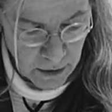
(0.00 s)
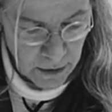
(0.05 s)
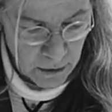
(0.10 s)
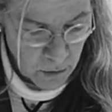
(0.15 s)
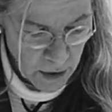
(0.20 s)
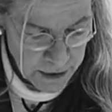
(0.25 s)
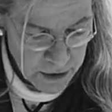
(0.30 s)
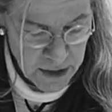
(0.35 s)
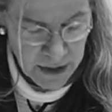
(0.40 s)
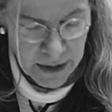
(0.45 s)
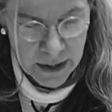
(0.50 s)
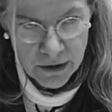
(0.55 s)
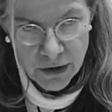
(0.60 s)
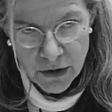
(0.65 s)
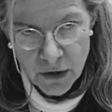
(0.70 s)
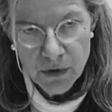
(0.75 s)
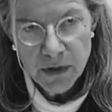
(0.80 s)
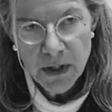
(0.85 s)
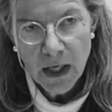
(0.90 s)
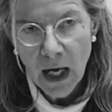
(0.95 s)
once again,
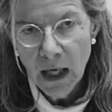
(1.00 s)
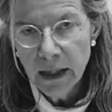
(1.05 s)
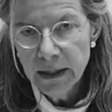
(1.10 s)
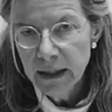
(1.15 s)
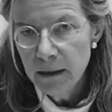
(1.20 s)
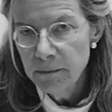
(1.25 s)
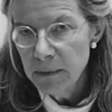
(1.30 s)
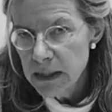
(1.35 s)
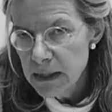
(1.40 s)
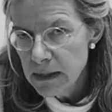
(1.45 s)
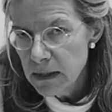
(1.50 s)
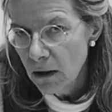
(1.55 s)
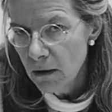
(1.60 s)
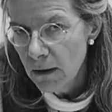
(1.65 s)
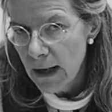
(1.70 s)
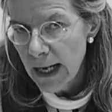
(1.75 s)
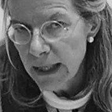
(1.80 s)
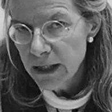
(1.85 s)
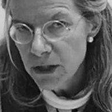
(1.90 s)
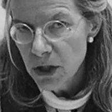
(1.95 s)
the alchemists
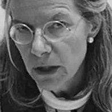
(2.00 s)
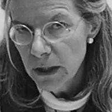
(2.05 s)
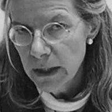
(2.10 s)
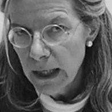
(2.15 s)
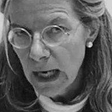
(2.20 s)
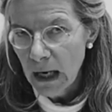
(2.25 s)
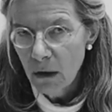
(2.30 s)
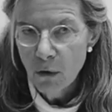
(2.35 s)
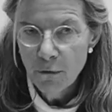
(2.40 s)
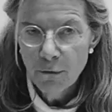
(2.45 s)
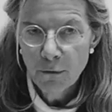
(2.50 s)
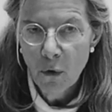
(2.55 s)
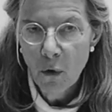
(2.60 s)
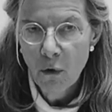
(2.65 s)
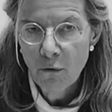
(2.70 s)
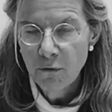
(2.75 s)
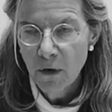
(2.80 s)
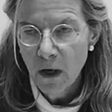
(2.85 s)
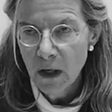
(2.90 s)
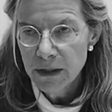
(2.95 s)
are actually our
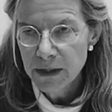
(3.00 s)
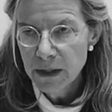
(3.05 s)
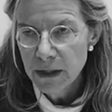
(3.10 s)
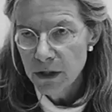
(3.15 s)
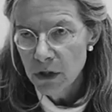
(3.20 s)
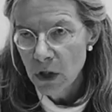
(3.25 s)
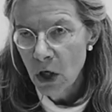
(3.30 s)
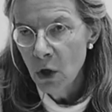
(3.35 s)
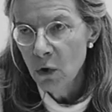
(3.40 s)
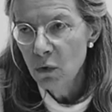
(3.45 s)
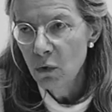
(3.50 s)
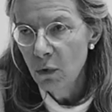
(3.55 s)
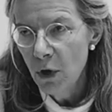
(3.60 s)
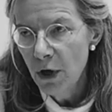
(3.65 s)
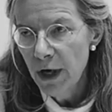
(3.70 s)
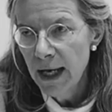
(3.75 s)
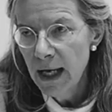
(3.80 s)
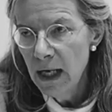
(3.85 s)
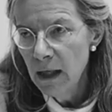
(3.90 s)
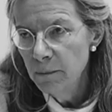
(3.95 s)
forefathers who
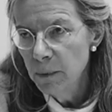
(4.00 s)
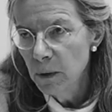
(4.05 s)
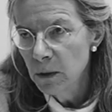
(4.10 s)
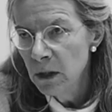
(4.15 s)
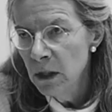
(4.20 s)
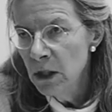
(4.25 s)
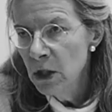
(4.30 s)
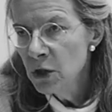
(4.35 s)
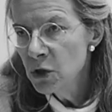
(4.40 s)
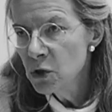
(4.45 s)
were able